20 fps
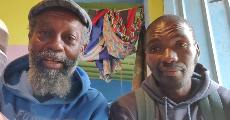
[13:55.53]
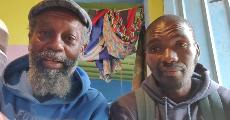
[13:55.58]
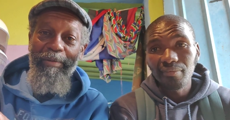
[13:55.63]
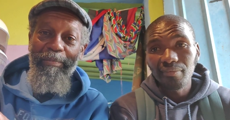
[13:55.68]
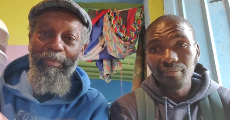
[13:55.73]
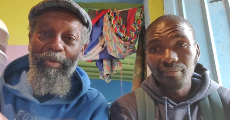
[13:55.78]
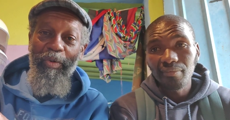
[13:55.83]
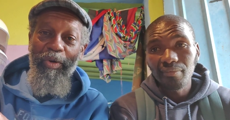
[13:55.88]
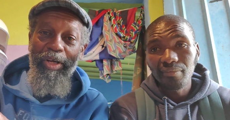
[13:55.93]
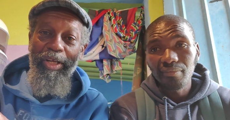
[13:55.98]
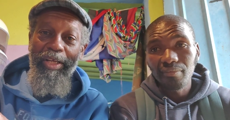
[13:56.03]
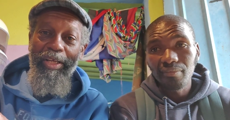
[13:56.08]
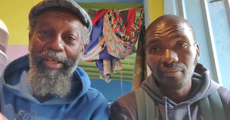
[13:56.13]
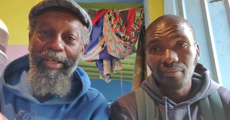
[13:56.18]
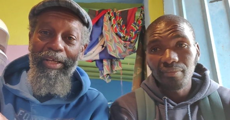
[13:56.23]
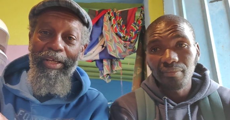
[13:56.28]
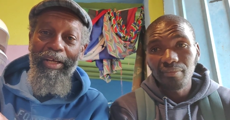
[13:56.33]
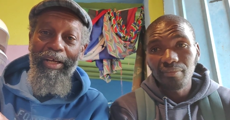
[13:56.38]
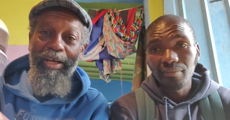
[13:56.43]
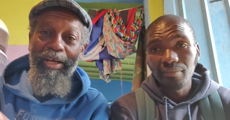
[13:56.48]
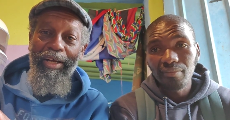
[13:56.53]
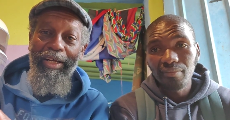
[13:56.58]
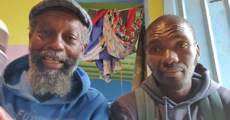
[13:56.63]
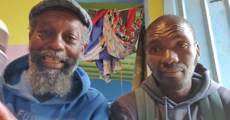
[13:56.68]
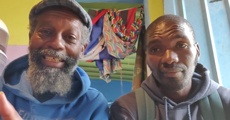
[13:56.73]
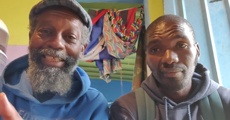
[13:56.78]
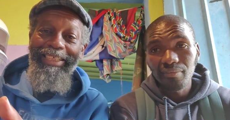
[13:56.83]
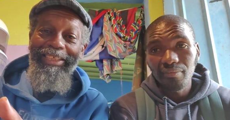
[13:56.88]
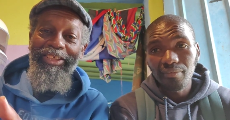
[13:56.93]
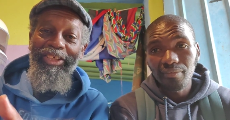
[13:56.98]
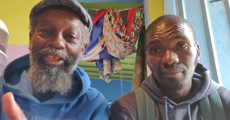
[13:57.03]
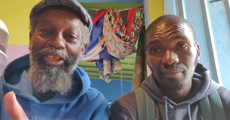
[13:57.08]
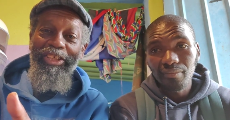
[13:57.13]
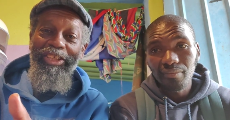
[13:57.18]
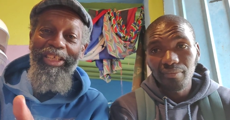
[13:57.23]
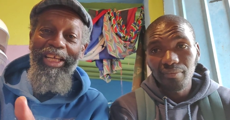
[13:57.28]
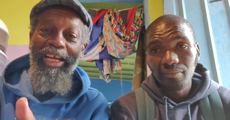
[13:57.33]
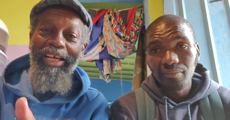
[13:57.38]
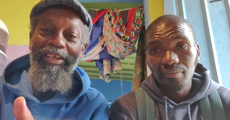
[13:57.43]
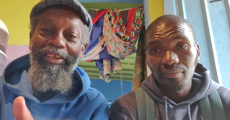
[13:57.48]
Speaker 1: in the morning.
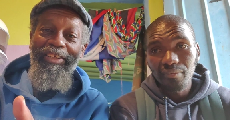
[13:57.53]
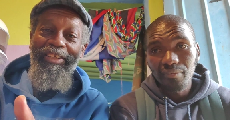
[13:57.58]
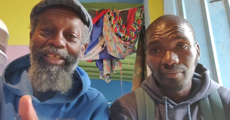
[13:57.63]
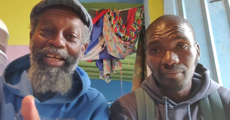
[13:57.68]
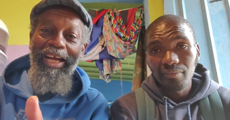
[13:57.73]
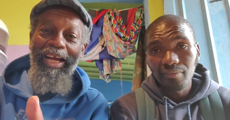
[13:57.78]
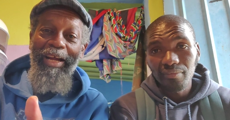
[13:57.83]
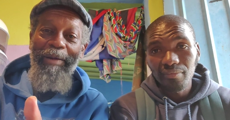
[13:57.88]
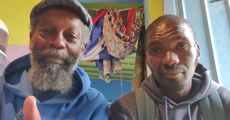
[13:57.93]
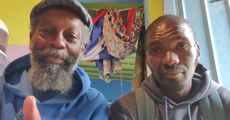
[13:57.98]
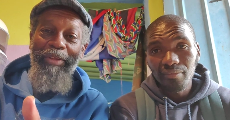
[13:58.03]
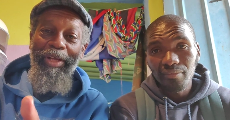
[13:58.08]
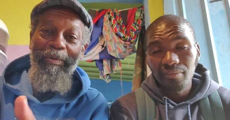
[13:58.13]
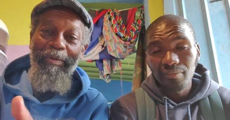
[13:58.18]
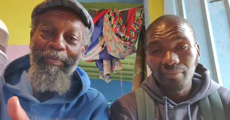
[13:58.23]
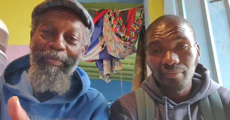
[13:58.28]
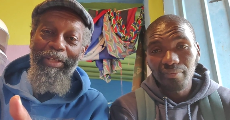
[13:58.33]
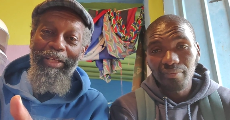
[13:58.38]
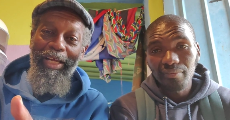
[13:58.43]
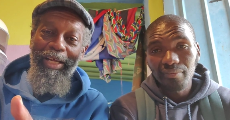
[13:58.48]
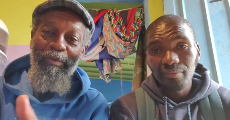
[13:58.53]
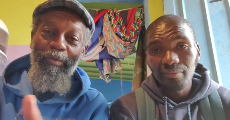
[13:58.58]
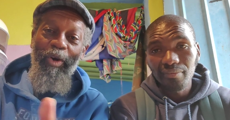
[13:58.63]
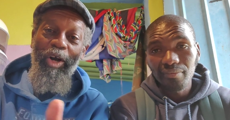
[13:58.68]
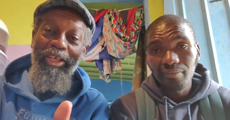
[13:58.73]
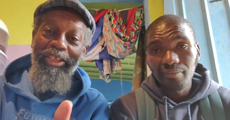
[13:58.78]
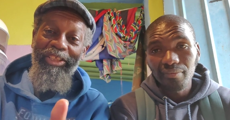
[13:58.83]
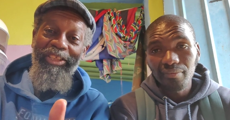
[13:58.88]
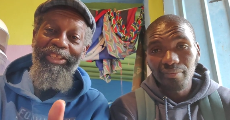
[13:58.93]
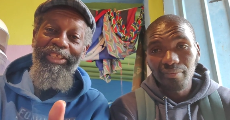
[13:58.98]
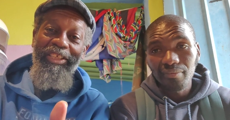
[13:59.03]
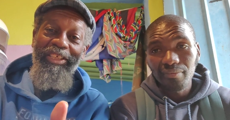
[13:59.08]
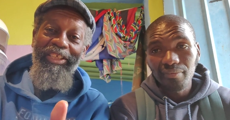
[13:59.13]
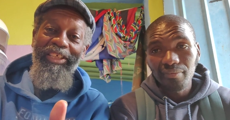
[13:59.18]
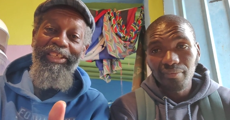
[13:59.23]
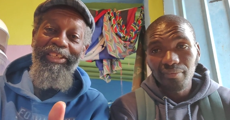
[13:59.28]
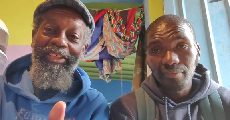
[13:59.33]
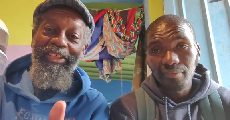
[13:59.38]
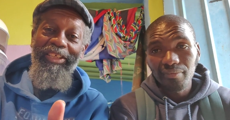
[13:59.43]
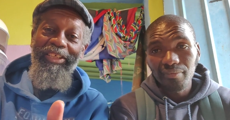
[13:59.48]
Eastern Standard Time. That would be like Washington,
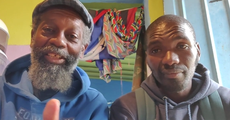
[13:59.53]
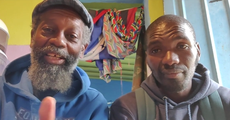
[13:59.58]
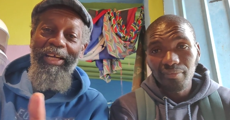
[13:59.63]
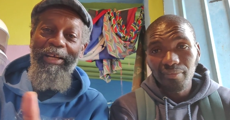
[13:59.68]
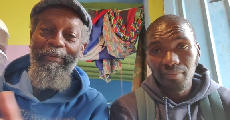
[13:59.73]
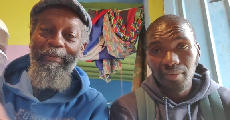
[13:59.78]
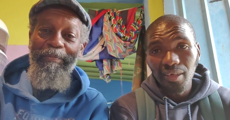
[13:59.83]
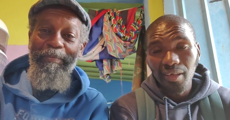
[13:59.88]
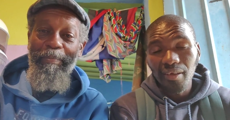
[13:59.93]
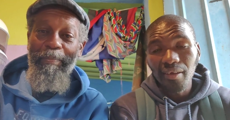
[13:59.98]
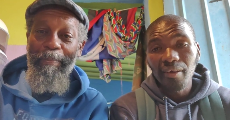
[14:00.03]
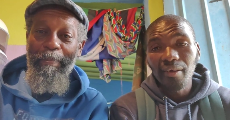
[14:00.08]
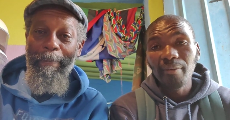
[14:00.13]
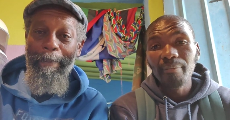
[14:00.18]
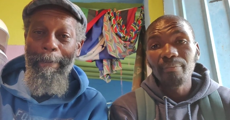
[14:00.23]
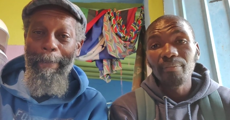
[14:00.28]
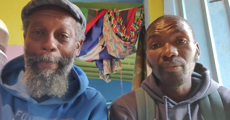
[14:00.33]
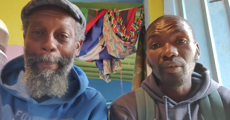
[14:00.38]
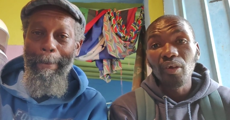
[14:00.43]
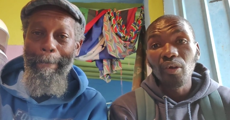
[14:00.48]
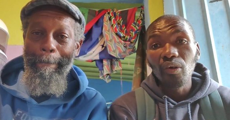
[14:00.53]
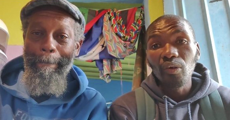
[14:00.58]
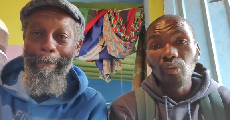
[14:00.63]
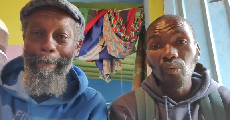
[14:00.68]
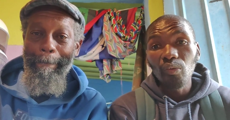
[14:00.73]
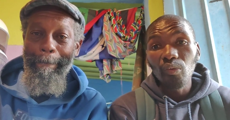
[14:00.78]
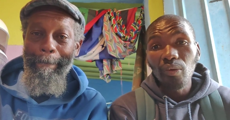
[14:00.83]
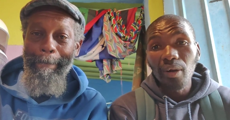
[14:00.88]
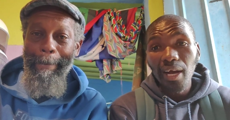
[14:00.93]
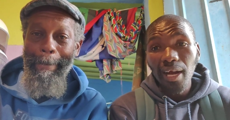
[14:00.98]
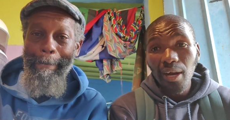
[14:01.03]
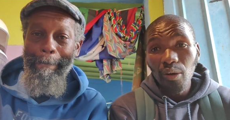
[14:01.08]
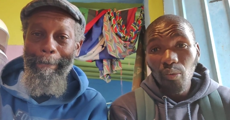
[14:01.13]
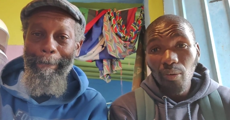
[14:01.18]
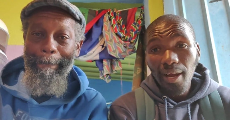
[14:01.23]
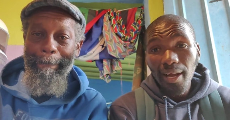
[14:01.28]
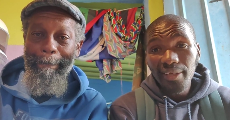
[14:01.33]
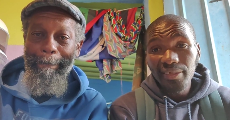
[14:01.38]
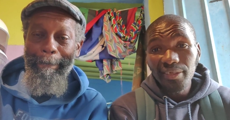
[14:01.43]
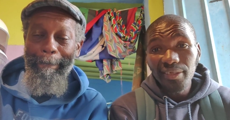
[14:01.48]
D.C. time.
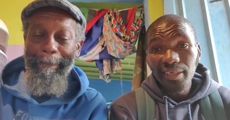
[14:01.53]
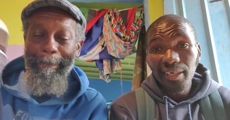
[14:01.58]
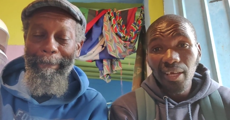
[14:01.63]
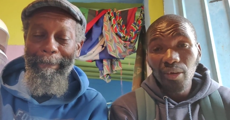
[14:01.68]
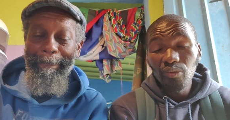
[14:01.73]
Speaker 2: Internet. What